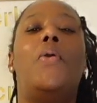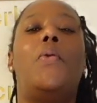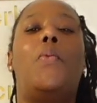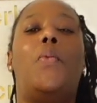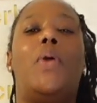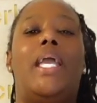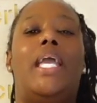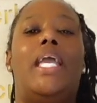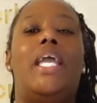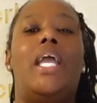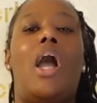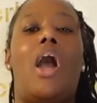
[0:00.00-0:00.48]

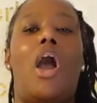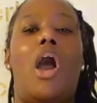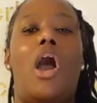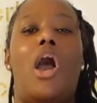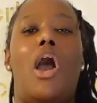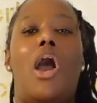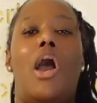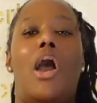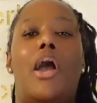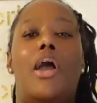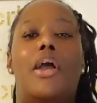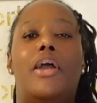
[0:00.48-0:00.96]
we
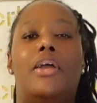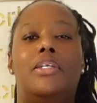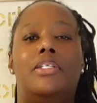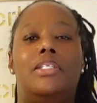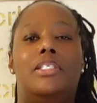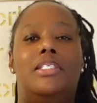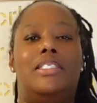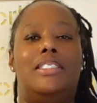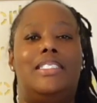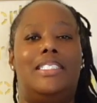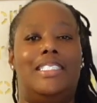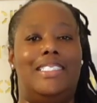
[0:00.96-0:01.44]
are
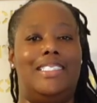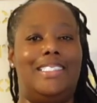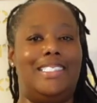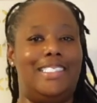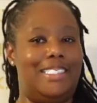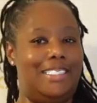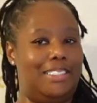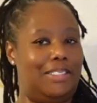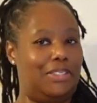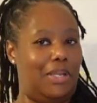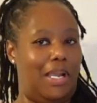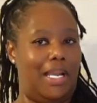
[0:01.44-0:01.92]

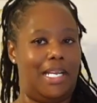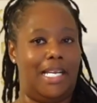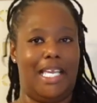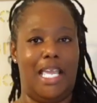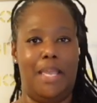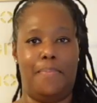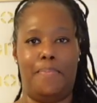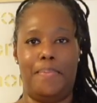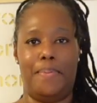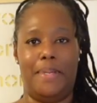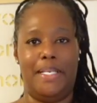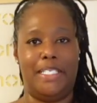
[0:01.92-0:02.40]
just trying to
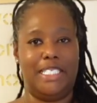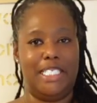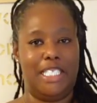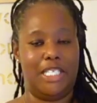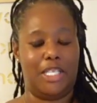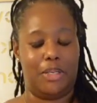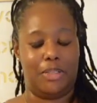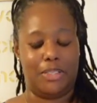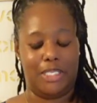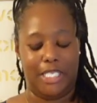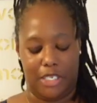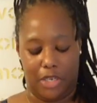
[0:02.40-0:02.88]
keep it
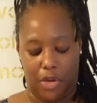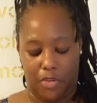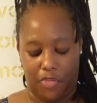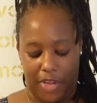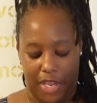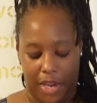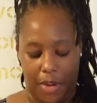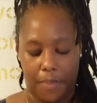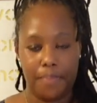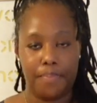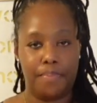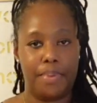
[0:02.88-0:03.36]
PG-13 over
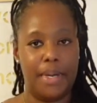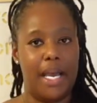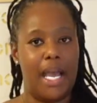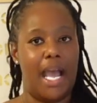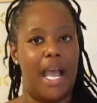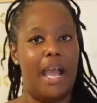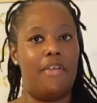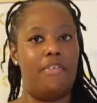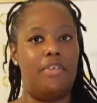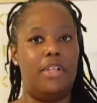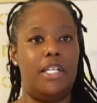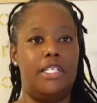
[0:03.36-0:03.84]
here. But
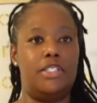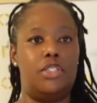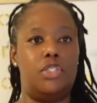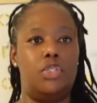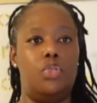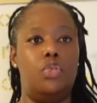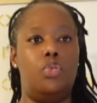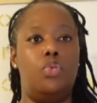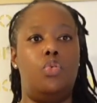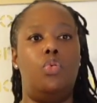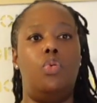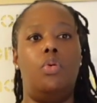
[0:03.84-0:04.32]
I really
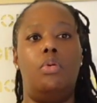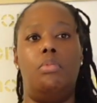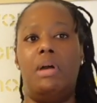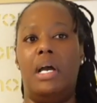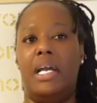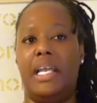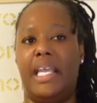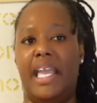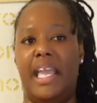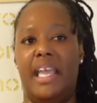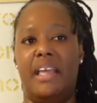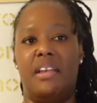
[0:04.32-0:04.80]
do,
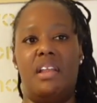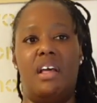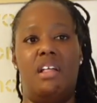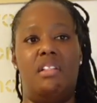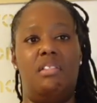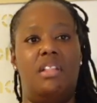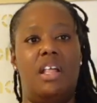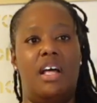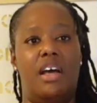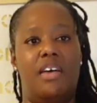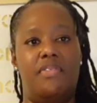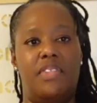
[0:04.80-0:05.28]
again,
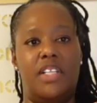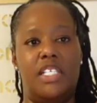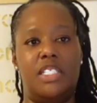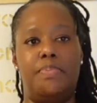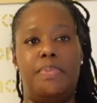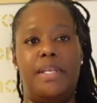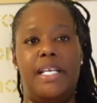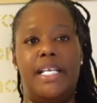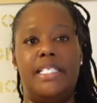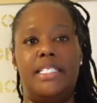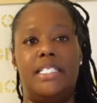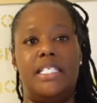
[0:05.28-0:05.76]
love this
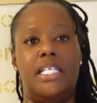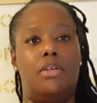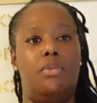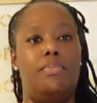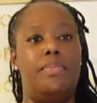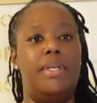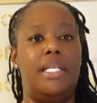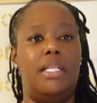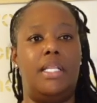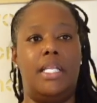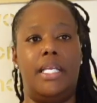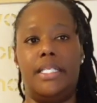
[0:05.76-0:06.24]
piece. It'll
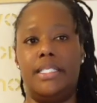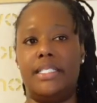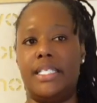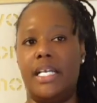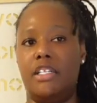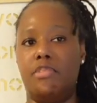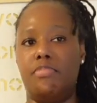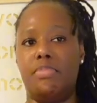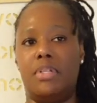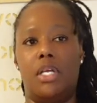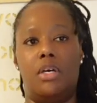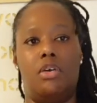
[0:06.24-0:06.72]
be linked
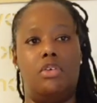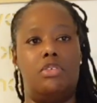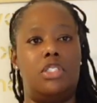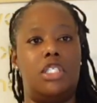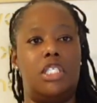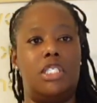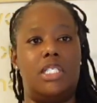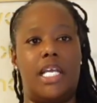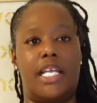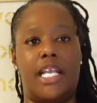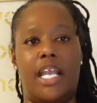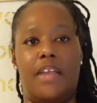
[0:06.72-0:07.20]
down below
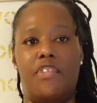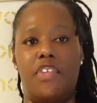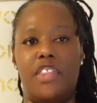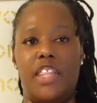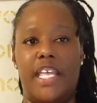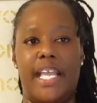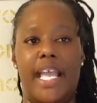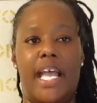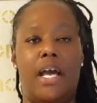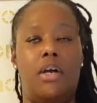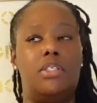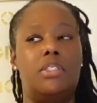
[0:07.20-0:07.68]
just like
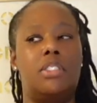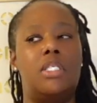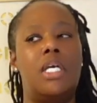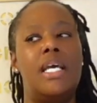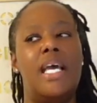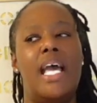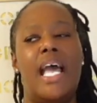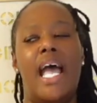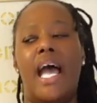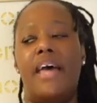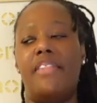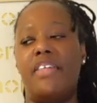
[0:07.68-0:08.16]
everything else.
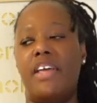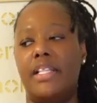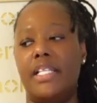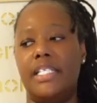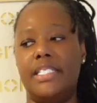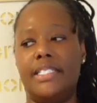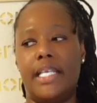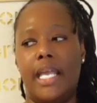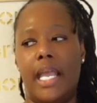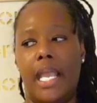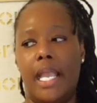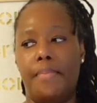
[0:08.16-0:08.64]
I think
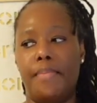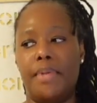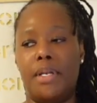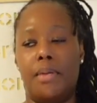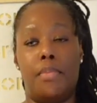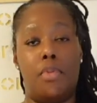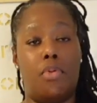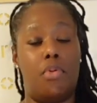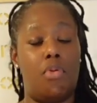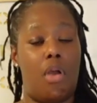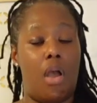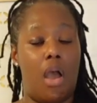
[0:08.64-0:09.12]
this came in a
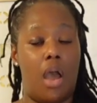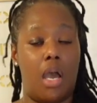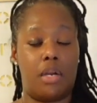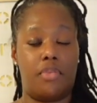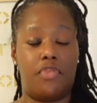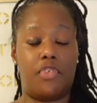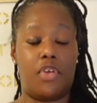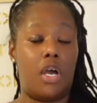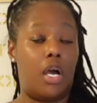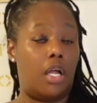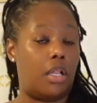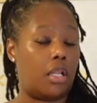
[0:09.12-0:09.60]
myriad
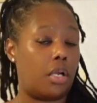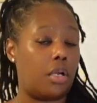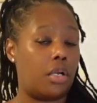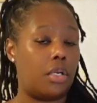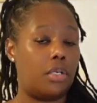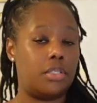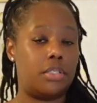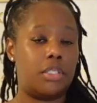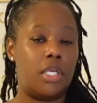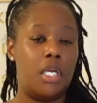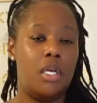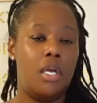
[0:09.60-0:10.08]
of
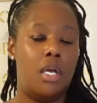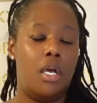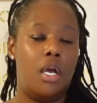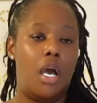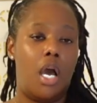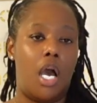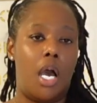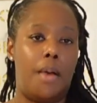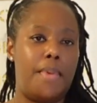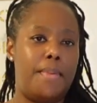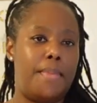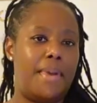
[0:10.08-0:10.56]
colors.
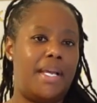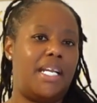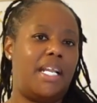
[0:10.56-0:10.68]
I